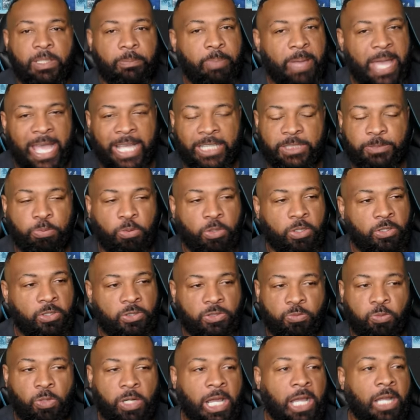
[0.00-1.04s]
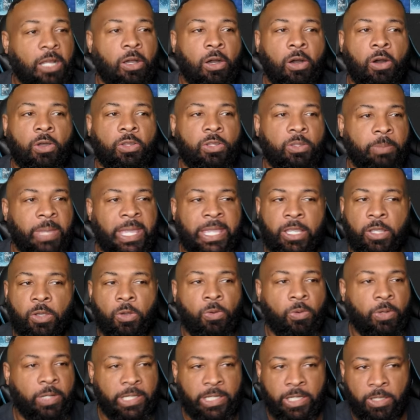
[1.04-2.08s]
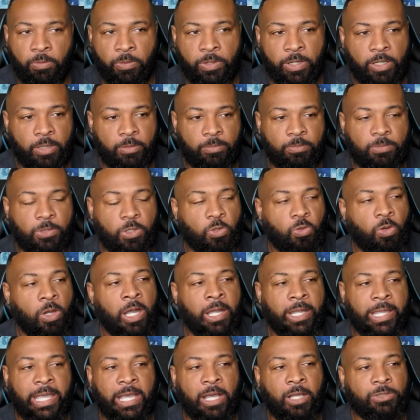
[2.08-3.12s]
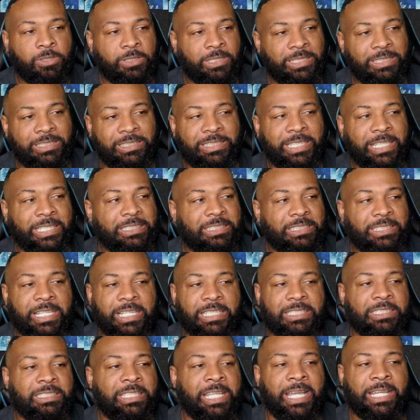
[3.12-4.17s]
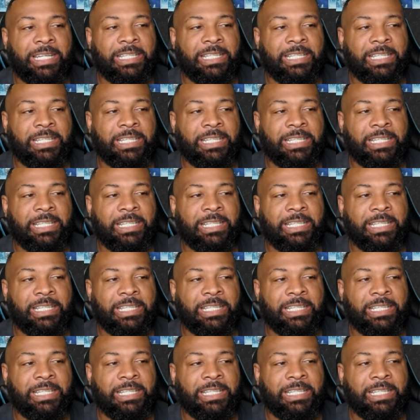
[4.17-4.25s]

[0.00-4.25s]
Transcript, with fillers: the Bash Brothers, what I call them, ain't going anywhere. Gronkowski, 6'6,